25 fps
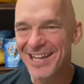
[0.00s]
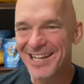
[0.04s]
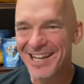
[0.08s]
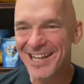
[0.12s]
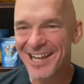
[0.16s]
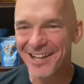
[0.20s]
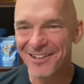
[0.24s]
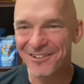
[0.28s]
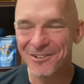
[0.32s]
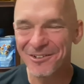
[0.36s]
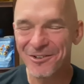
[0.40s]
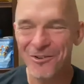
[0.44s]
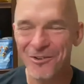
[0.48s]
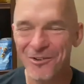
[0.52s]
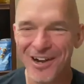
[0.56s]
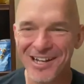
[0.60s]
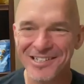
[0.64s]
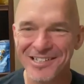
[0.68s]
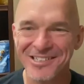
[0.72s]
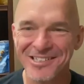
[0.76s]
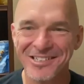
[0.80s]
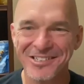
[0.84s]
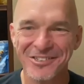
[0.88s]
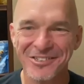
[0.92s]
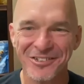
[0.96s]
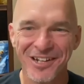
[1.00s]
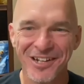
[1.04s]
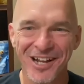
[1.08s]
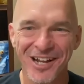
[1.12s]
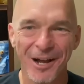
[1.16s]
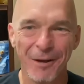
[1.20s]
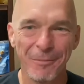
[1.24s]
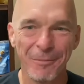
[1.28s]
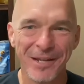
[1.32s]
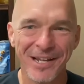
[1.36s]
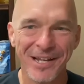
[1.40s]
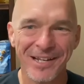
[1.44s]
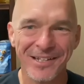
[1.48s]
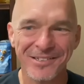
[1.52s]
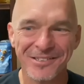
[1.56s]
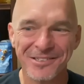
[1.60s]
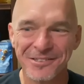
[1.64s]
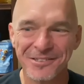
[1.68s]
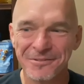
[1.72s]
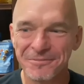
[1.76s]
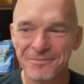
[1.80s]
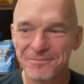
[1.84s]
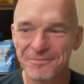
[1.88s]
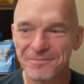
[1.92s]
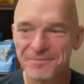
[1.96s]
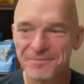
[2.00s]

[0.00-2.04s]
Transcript: Any other questions or comments?